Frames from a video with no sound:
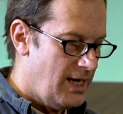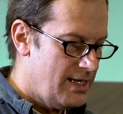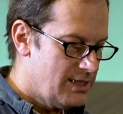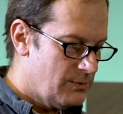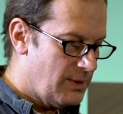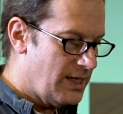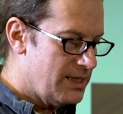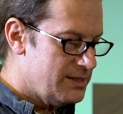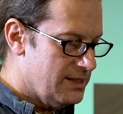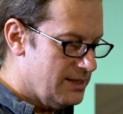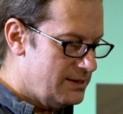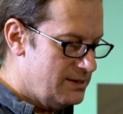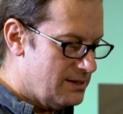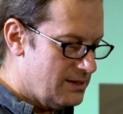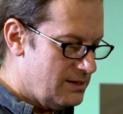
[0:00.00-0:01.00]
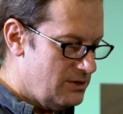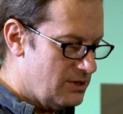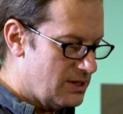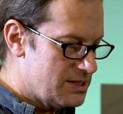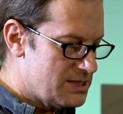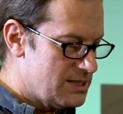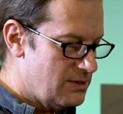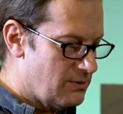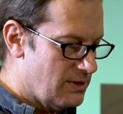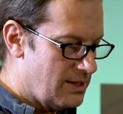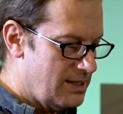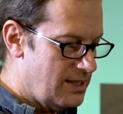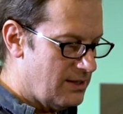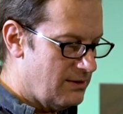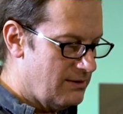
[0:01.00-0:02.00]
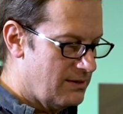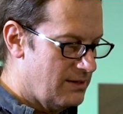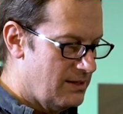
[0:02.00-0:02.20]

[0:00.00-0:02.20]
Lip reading: And then what I did, you can see right here,